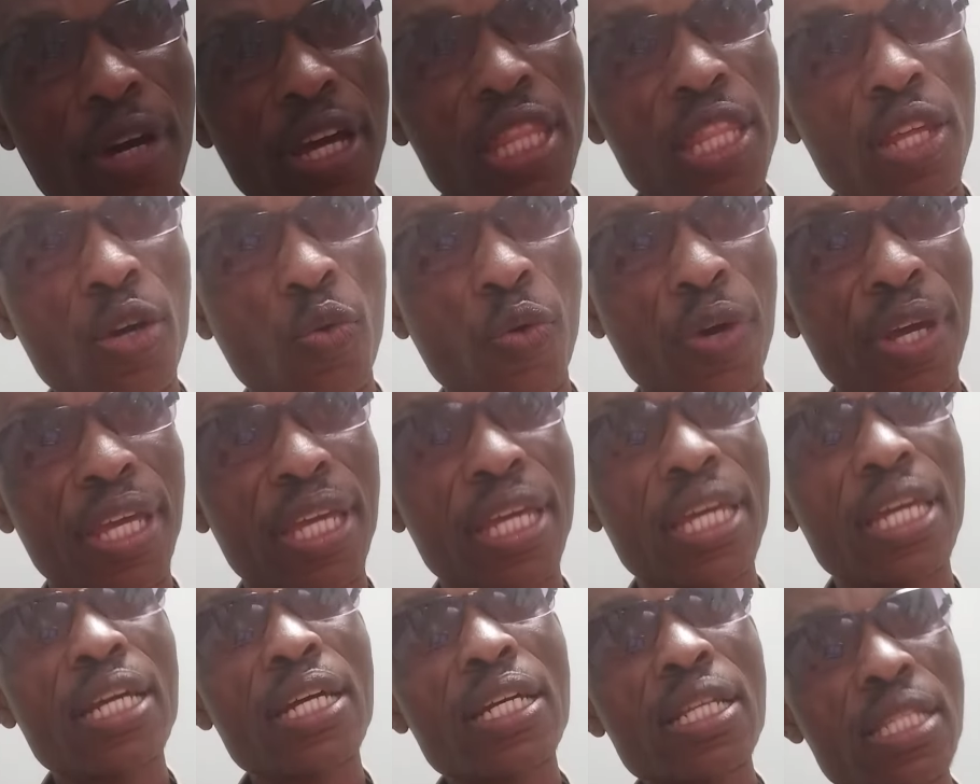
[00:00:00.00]
by the
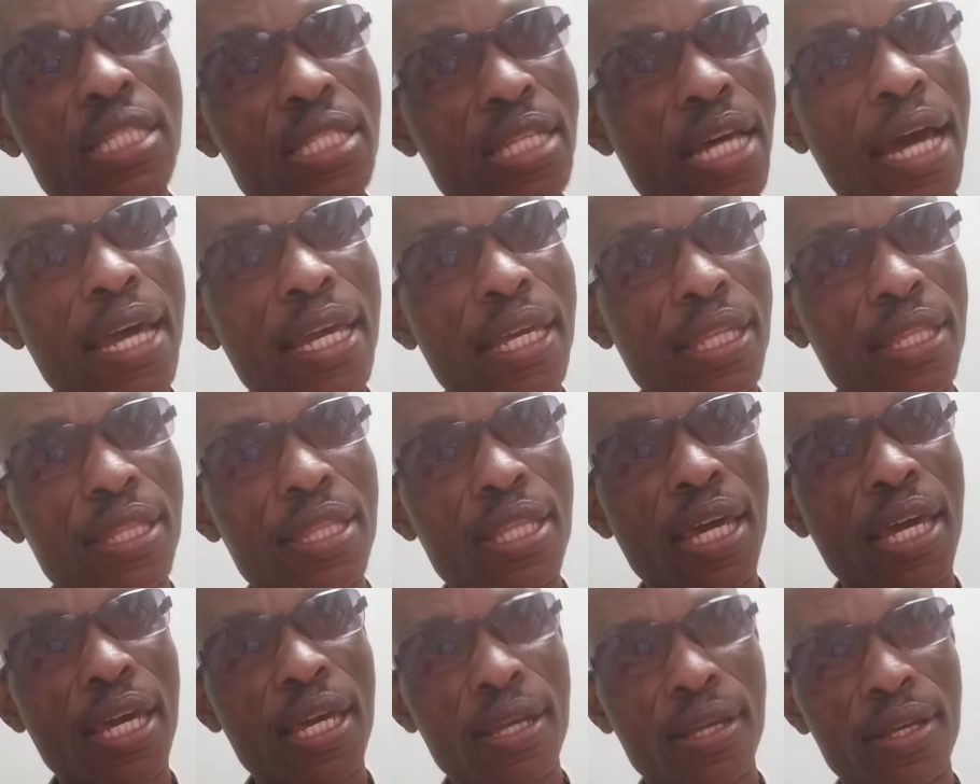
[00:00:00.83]
way, dying
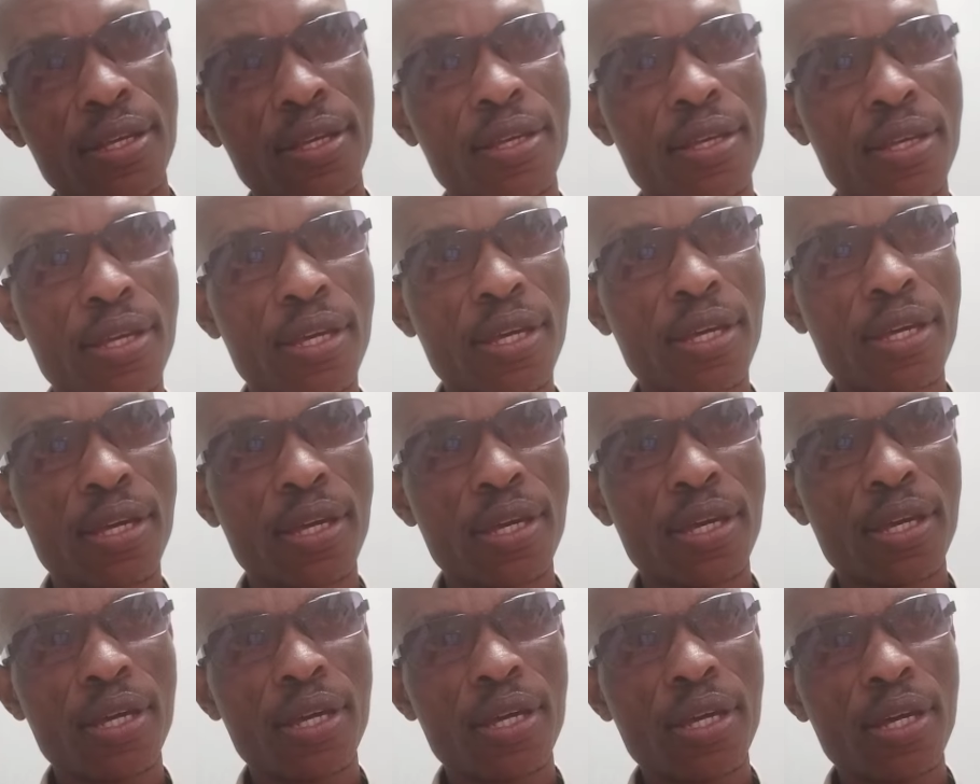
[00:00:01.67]
there.
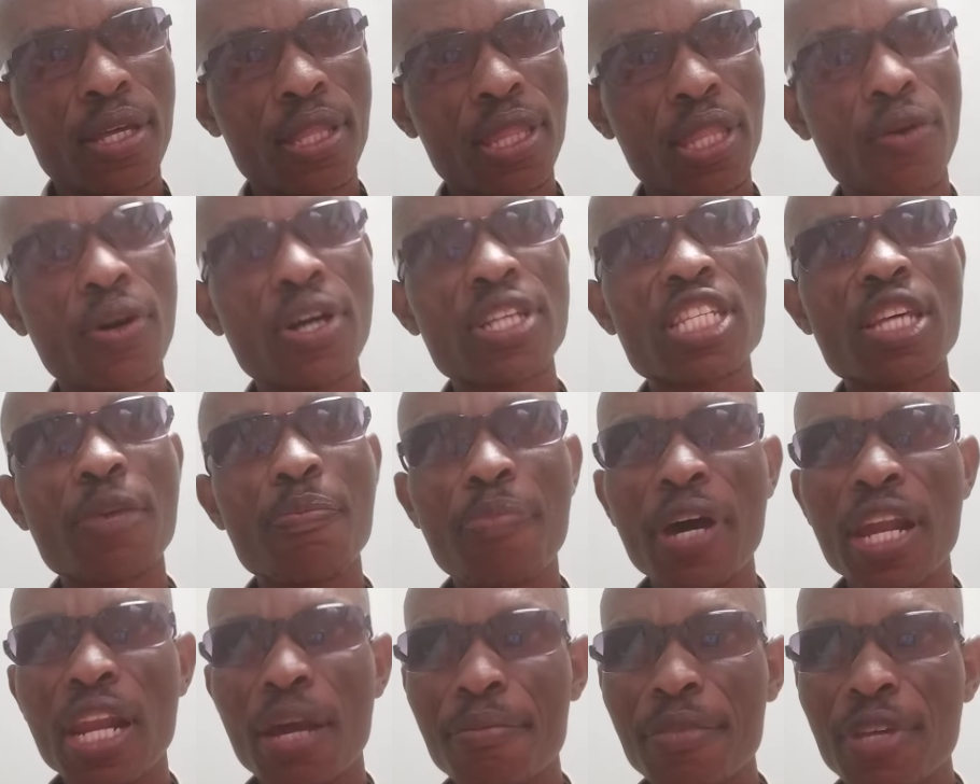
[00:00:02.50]
There was a
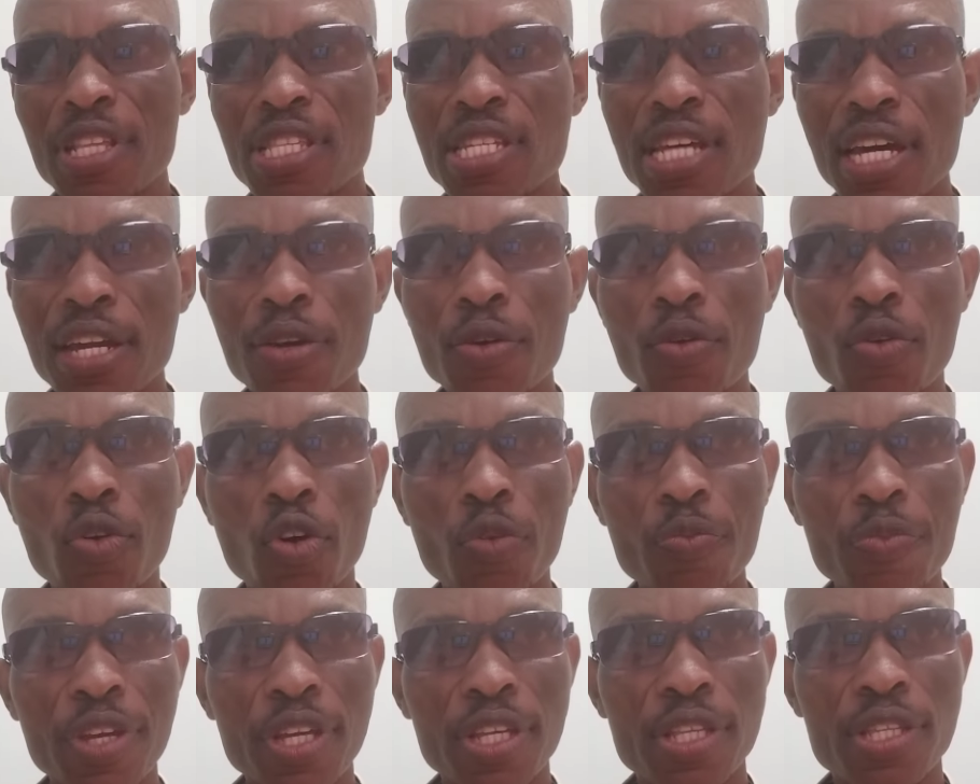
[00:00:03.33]
parliamentary
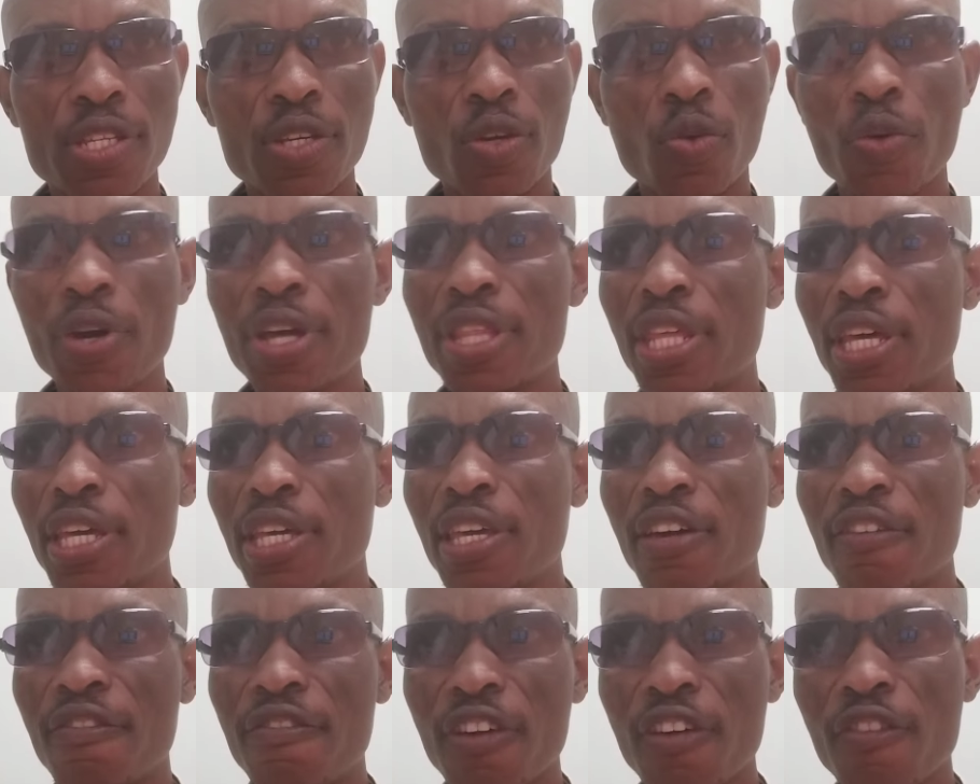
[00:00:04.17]
committee where the
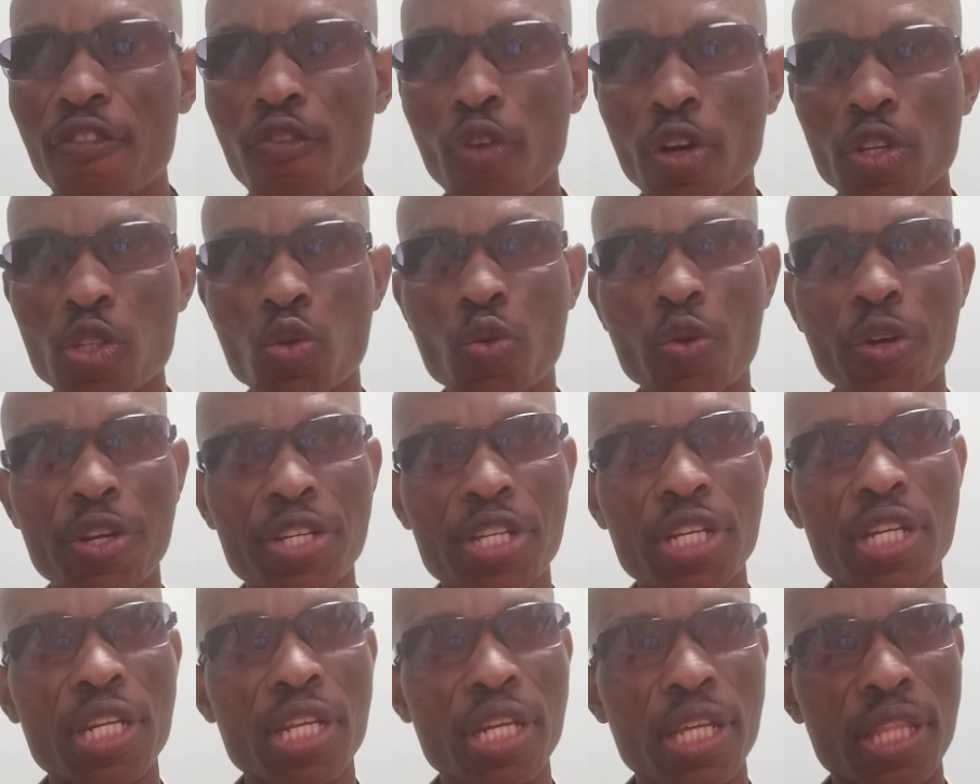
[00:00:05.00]
EFF was
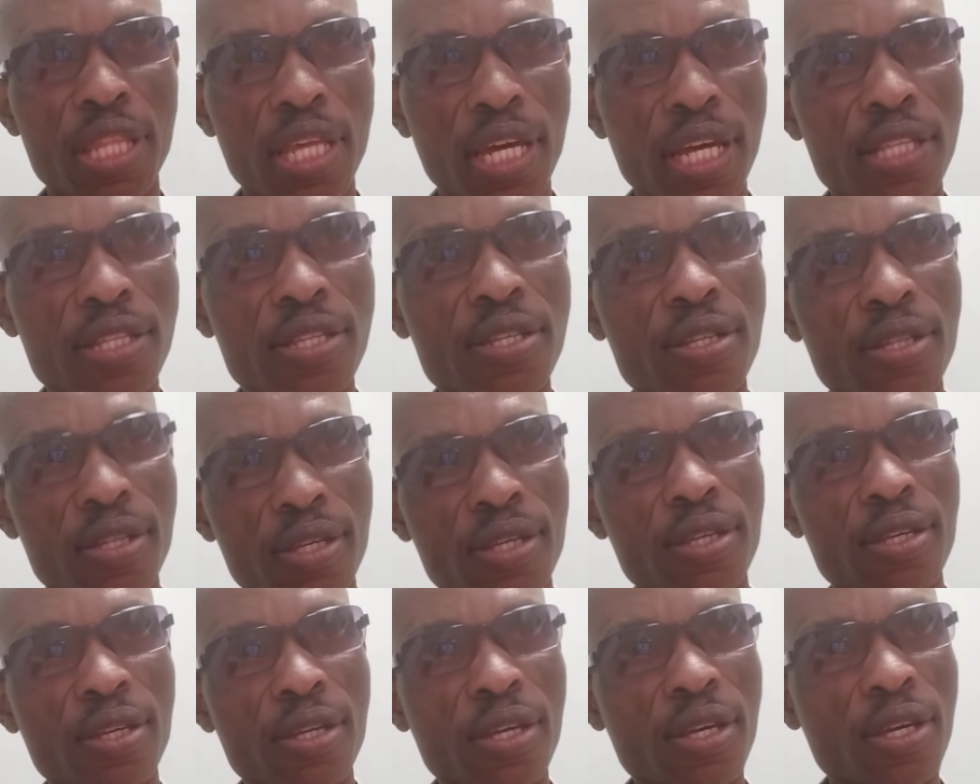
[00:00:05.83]
questioning
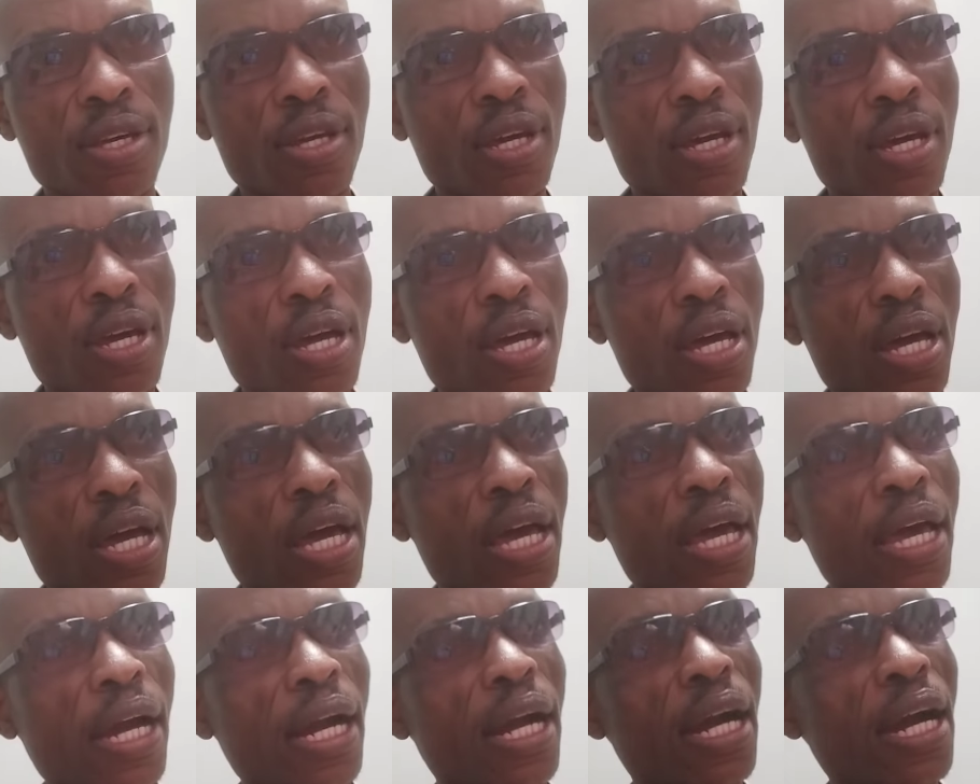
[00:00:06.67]

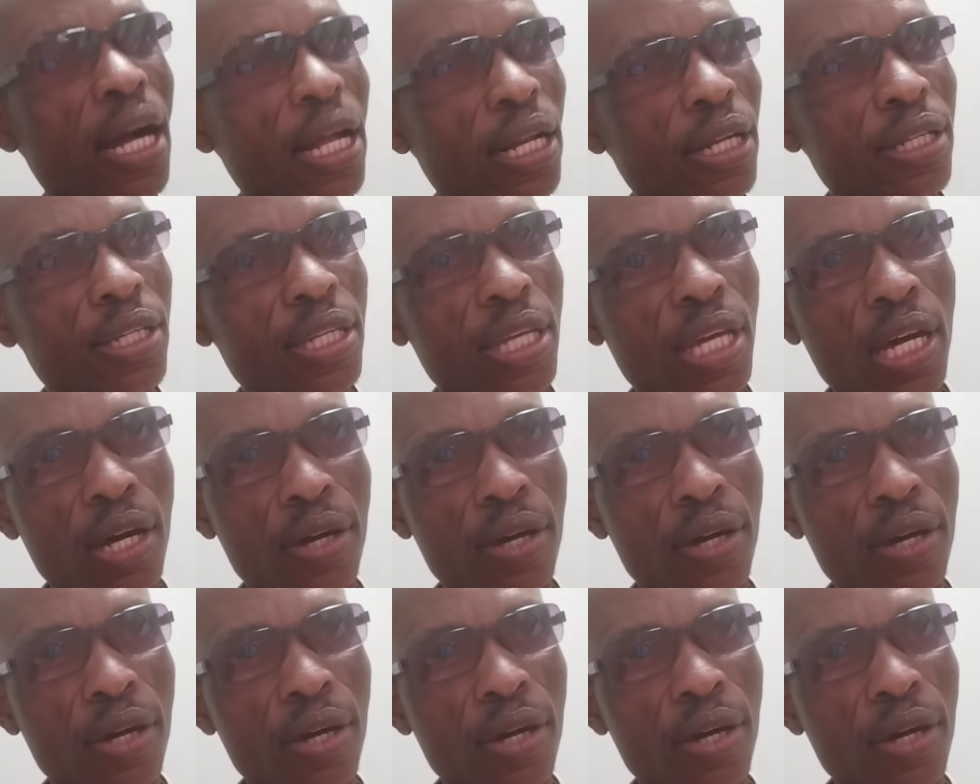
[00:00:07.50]
that, Calmy